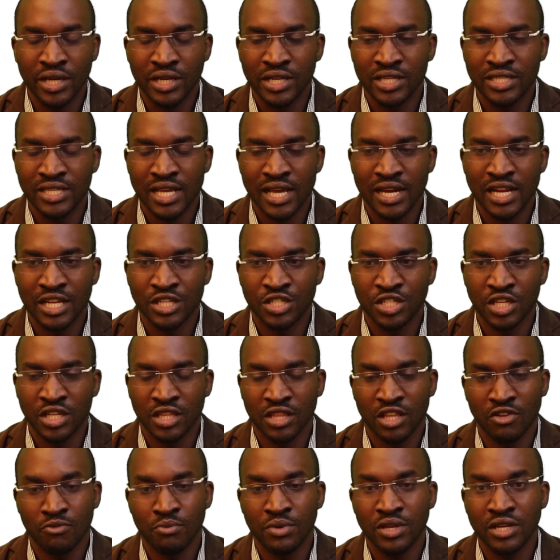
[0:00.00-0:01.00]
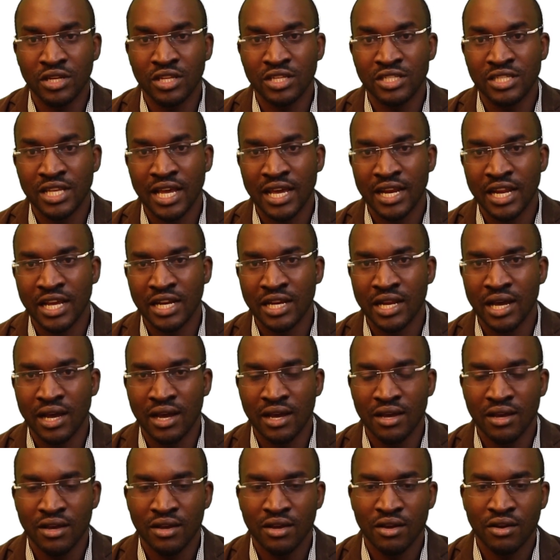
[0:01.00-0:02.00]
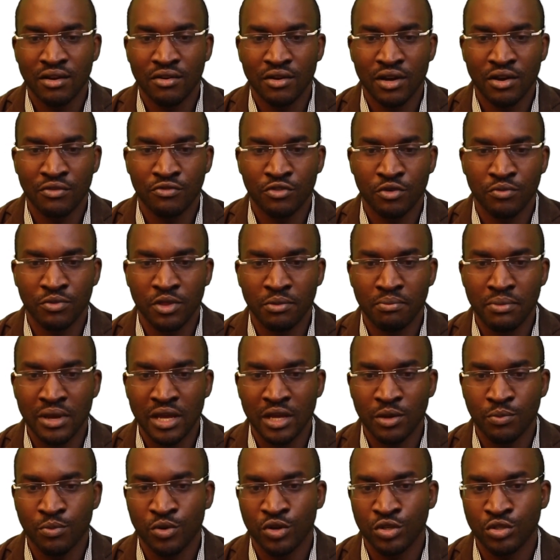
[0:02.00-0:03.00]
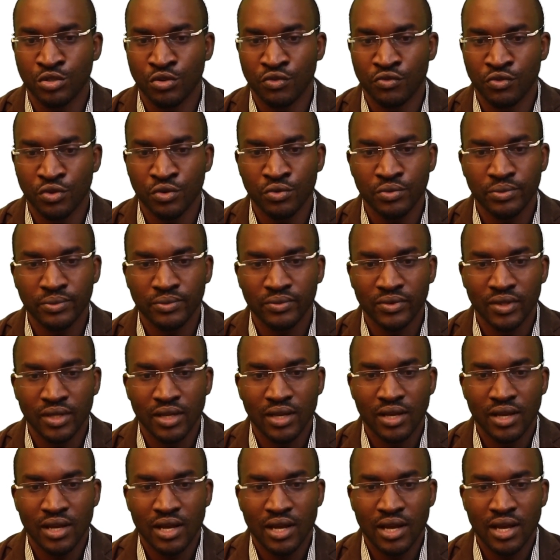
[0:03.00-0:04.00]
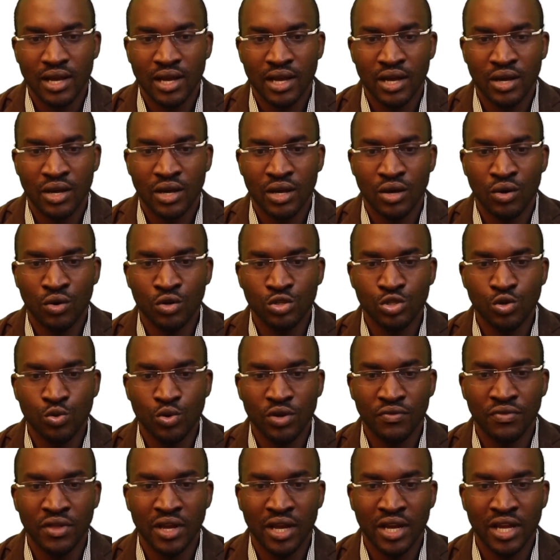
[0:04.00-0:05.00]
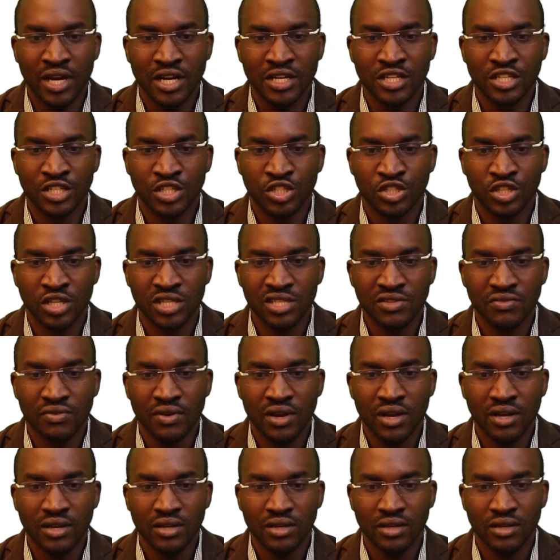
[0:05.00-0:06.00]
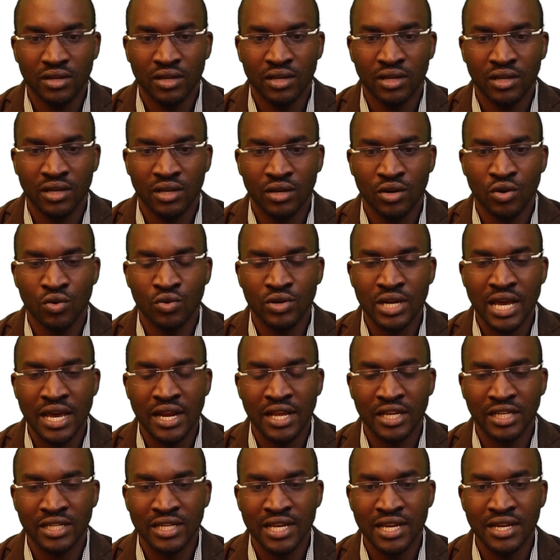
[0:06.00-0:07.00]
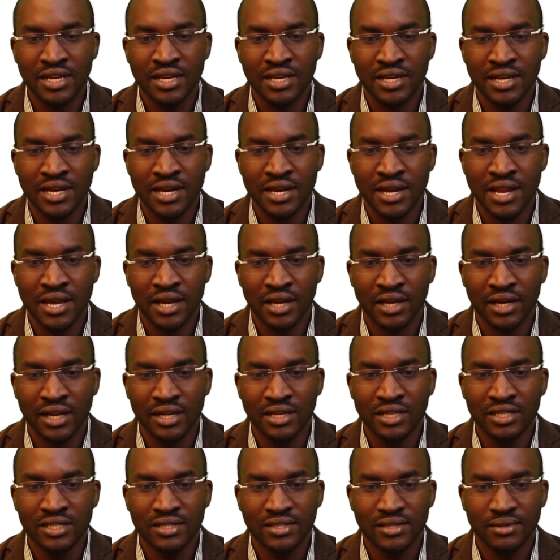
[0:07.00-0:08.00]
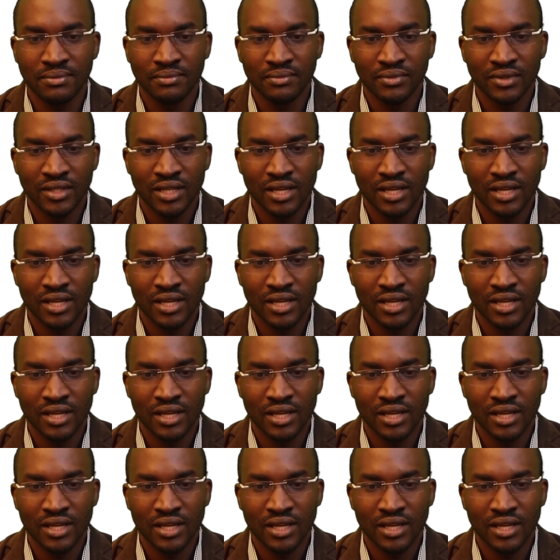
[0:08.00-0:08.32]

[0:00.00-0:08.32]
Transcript: Dishonored check, they've been dishonored from the bank point of view. Also, we have the credit transfer or direct debit credits.